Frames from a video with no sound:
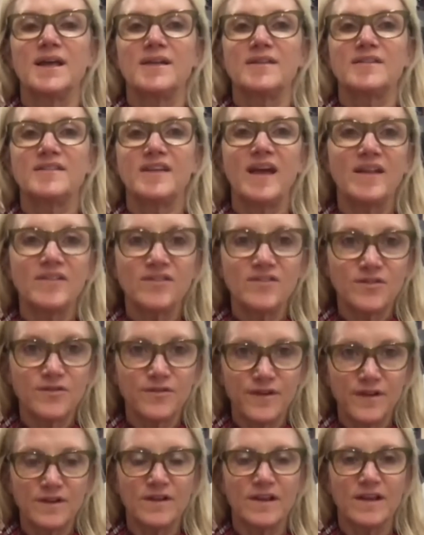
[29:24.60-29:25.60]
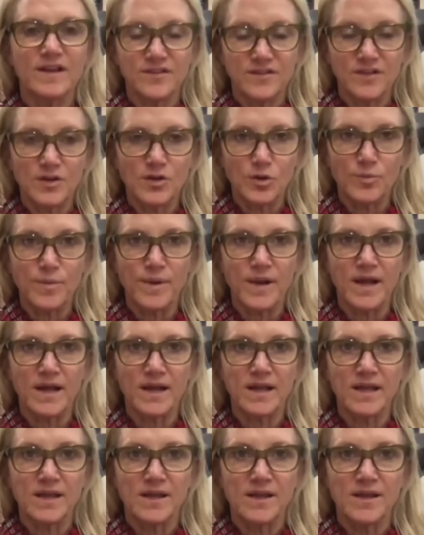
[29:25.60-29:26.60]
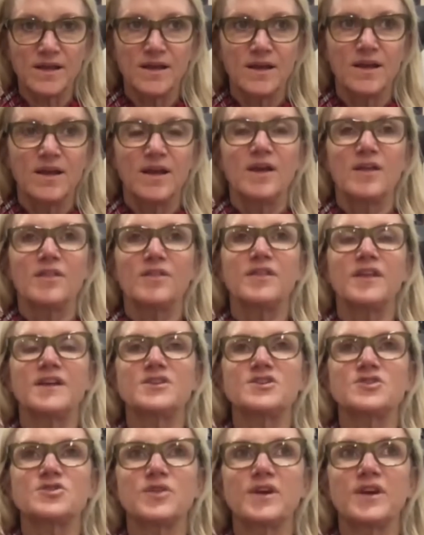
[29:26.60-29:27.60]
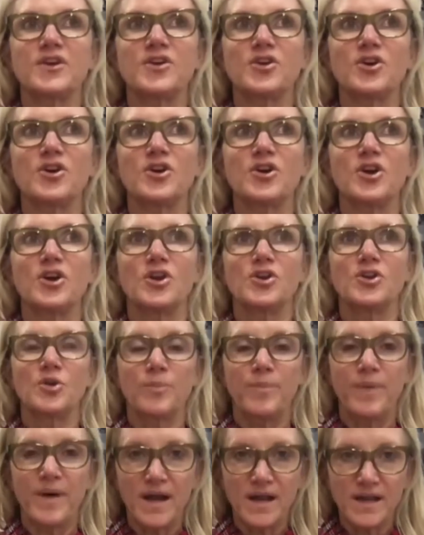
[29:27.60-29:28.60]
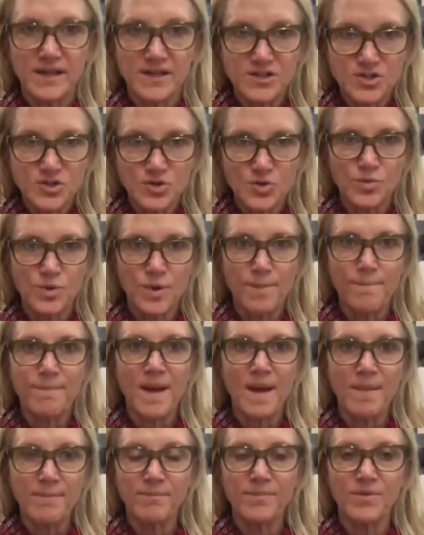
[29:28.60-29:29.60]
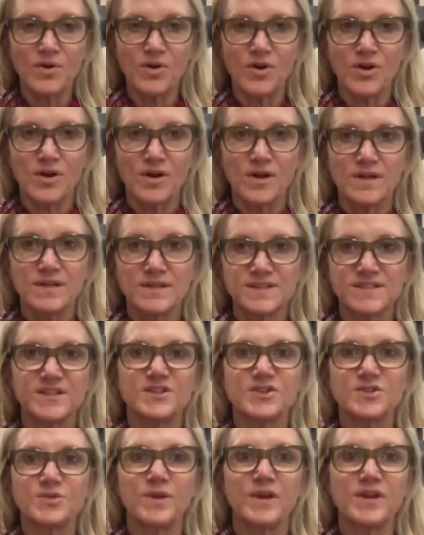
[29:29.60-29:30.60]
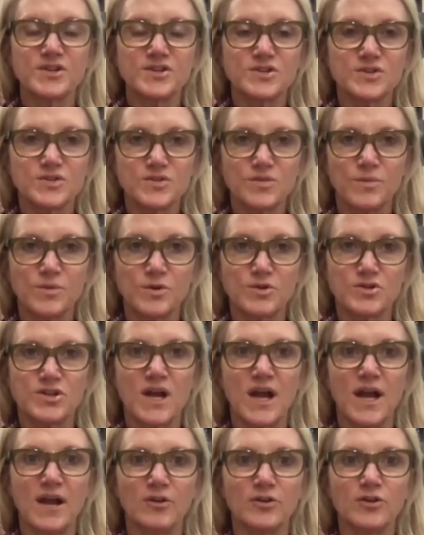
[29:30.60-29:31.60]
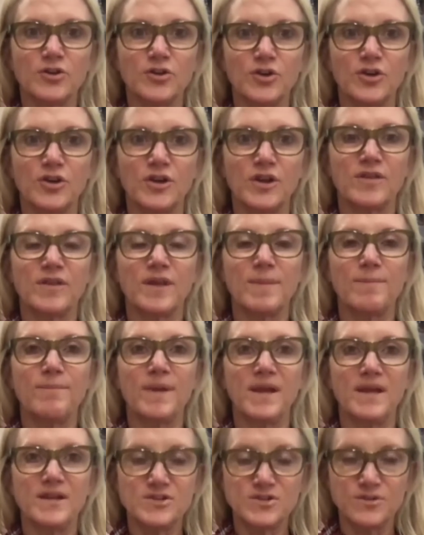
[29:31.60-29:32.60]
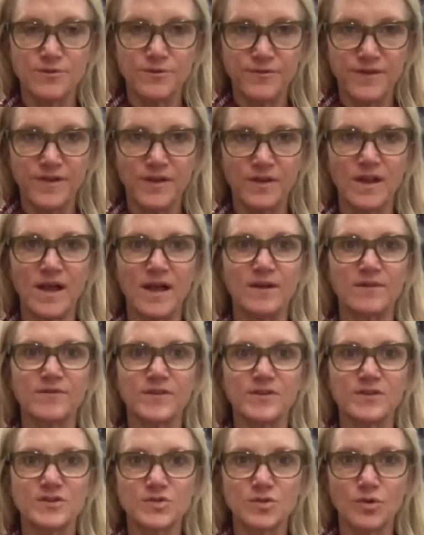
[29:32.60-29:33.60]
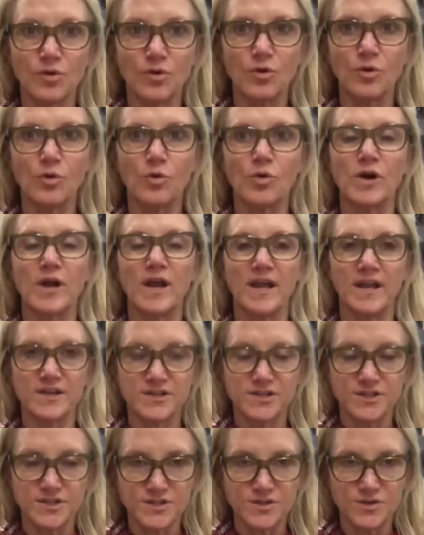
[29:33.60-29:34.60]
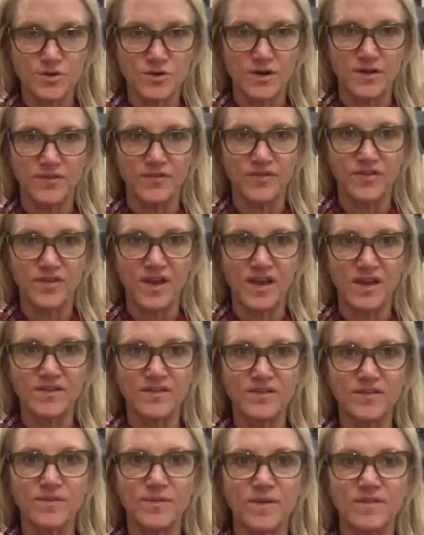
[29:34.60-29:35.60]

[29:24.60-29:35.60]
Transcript: tense feelings in your body, that trigger your body to remember situations from your childhood that made you feel out of control or anxious or unsafe.